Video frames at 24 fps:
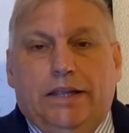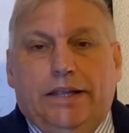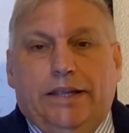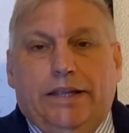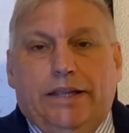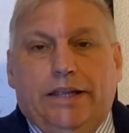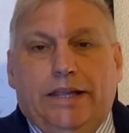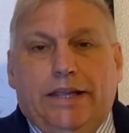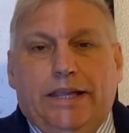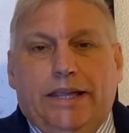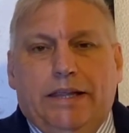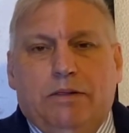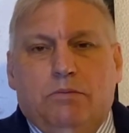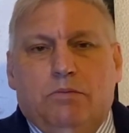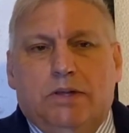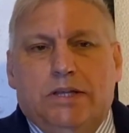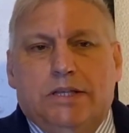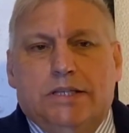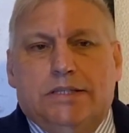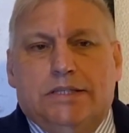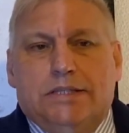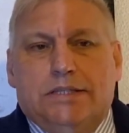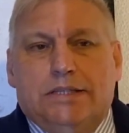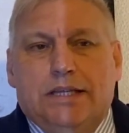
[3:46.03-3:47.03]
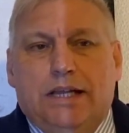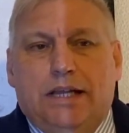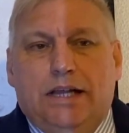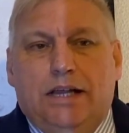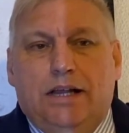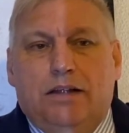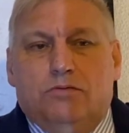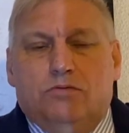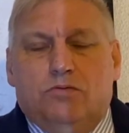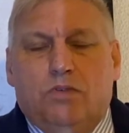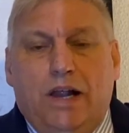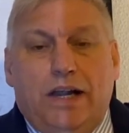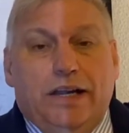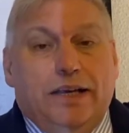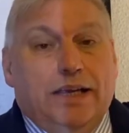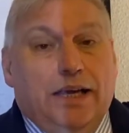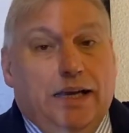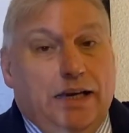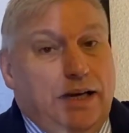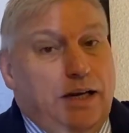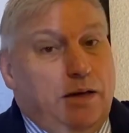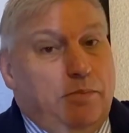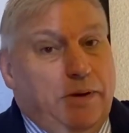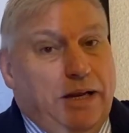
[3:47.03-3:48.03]
he was running a
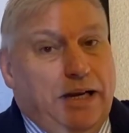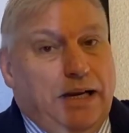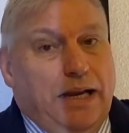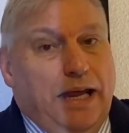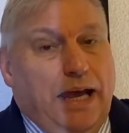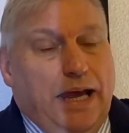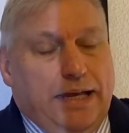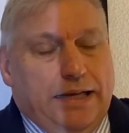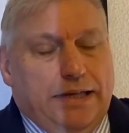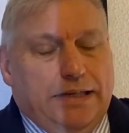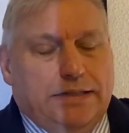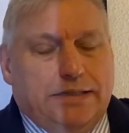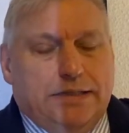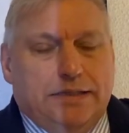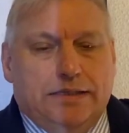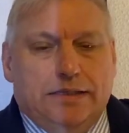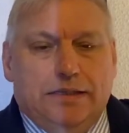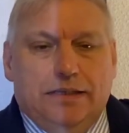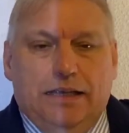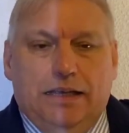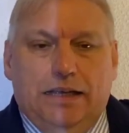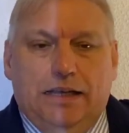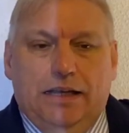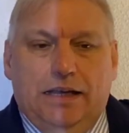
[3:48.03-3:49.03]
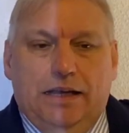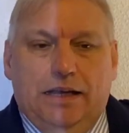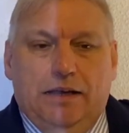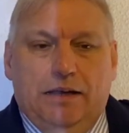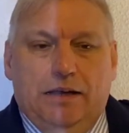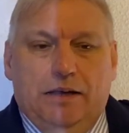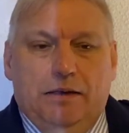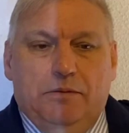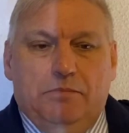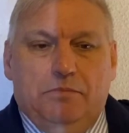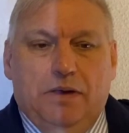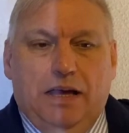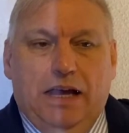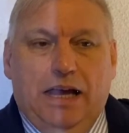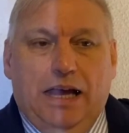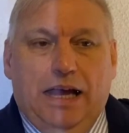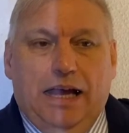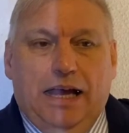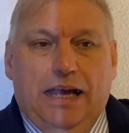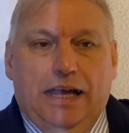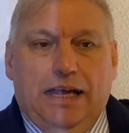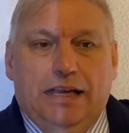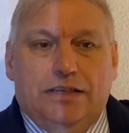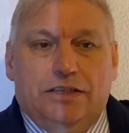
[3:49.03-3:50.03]
little bit late,
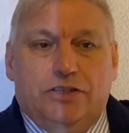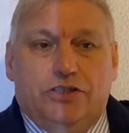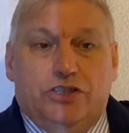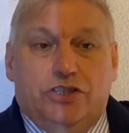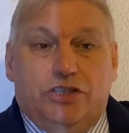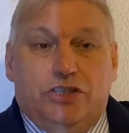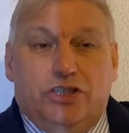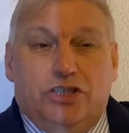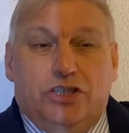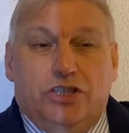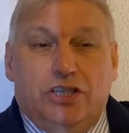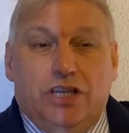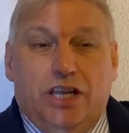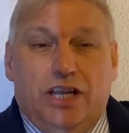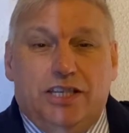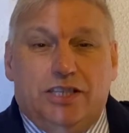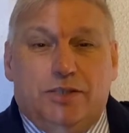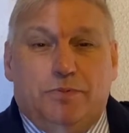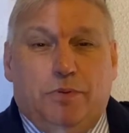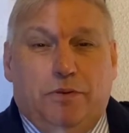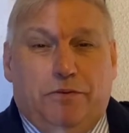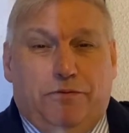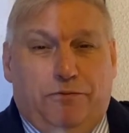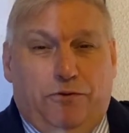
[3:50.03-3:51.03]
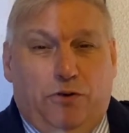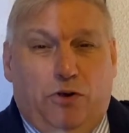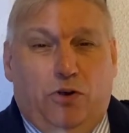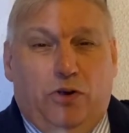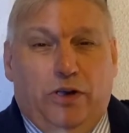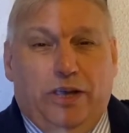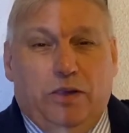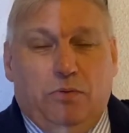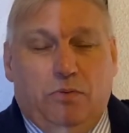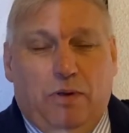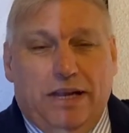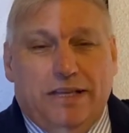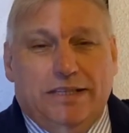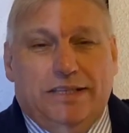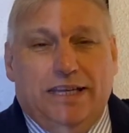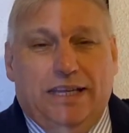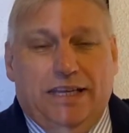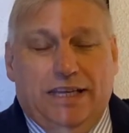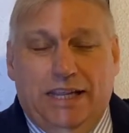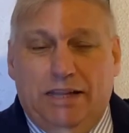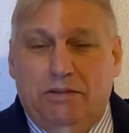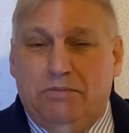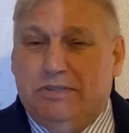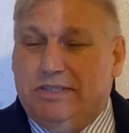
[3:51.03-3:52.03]
and just before he went in,
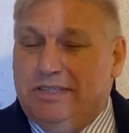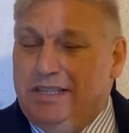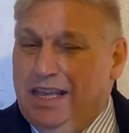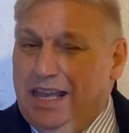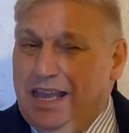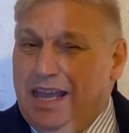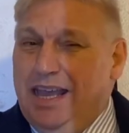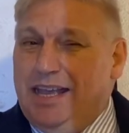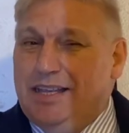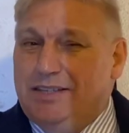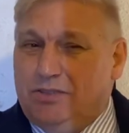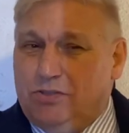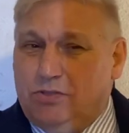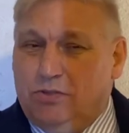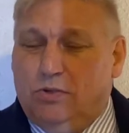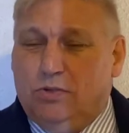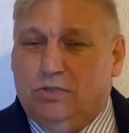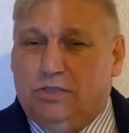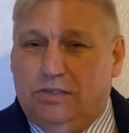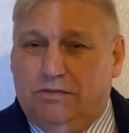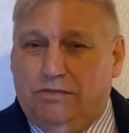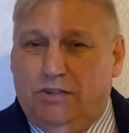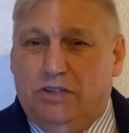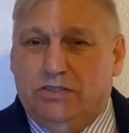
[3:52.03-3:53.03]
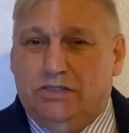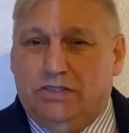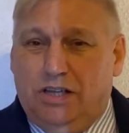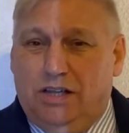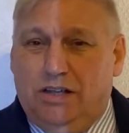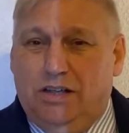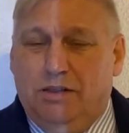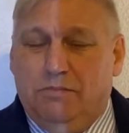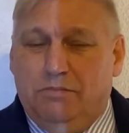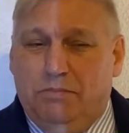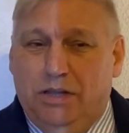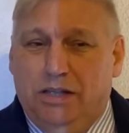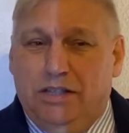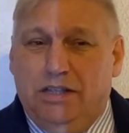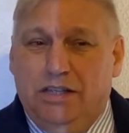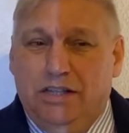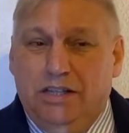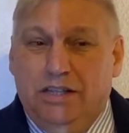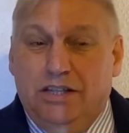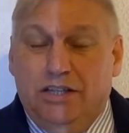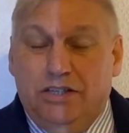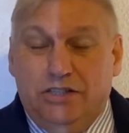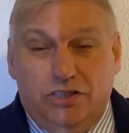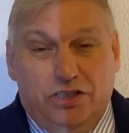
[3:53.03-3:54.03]
he was there sort of on time, but
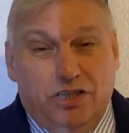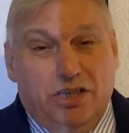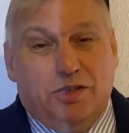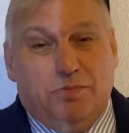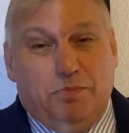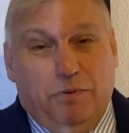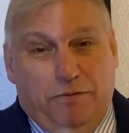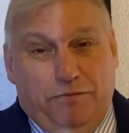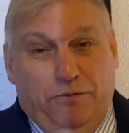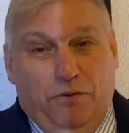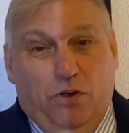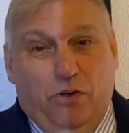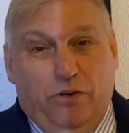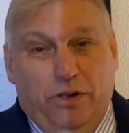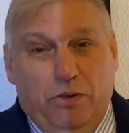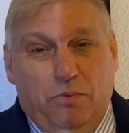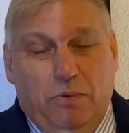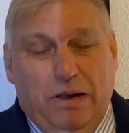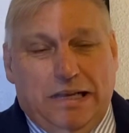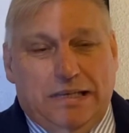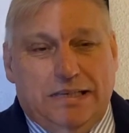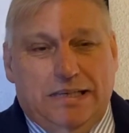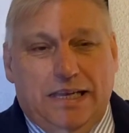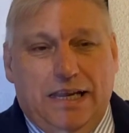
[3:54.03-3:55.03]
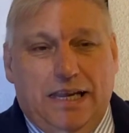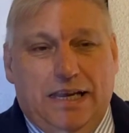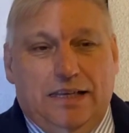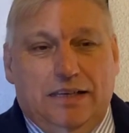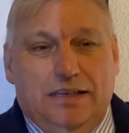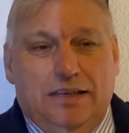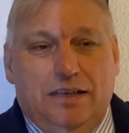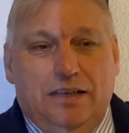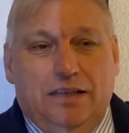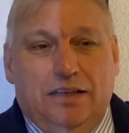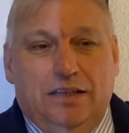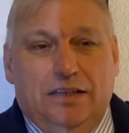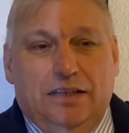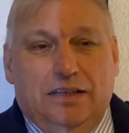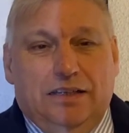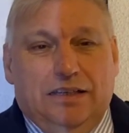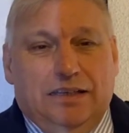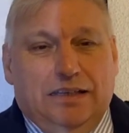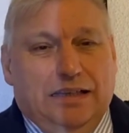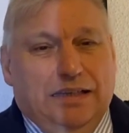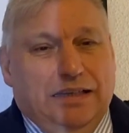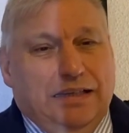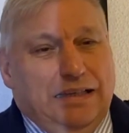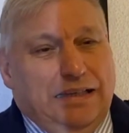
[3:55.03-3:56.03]
just before he went in,
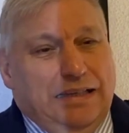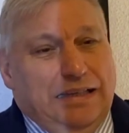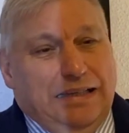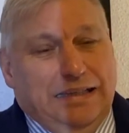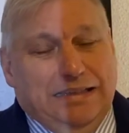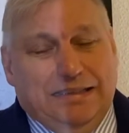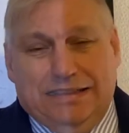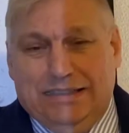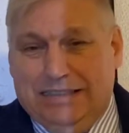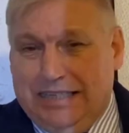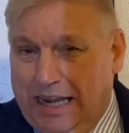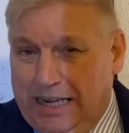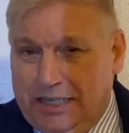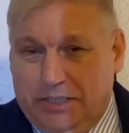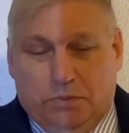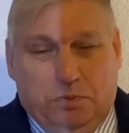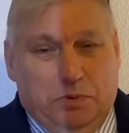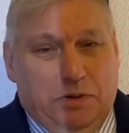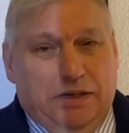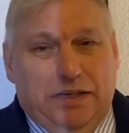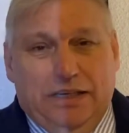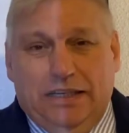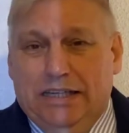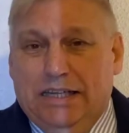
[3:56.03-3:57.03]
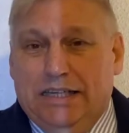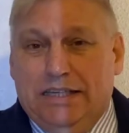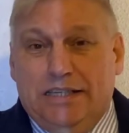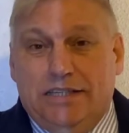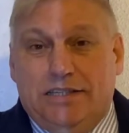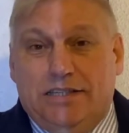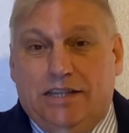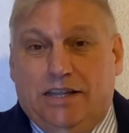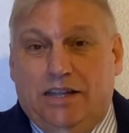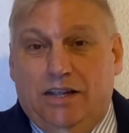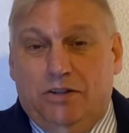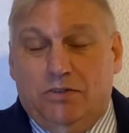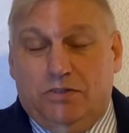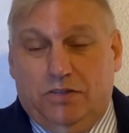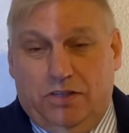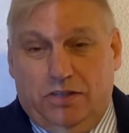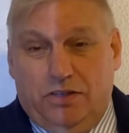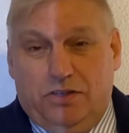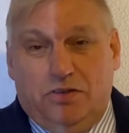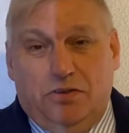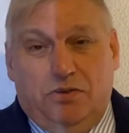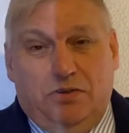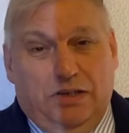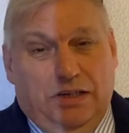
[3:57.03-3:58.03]
desperately needed to go to the
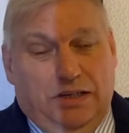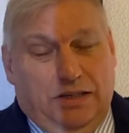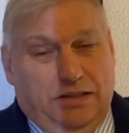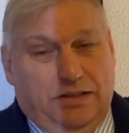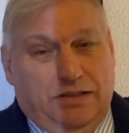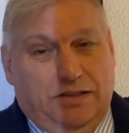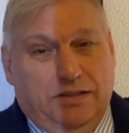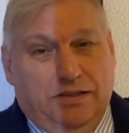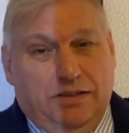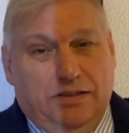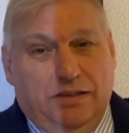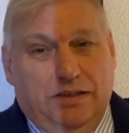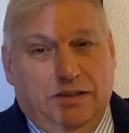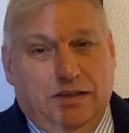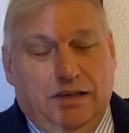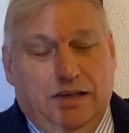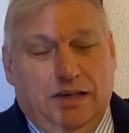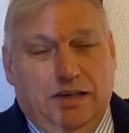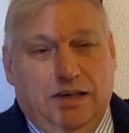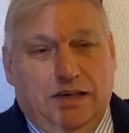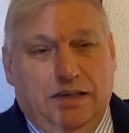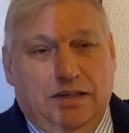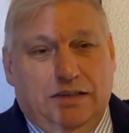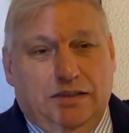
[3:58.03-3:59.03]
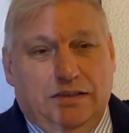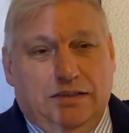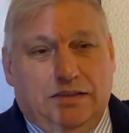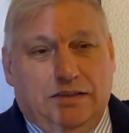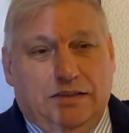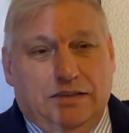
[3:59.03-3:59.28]
toilet. And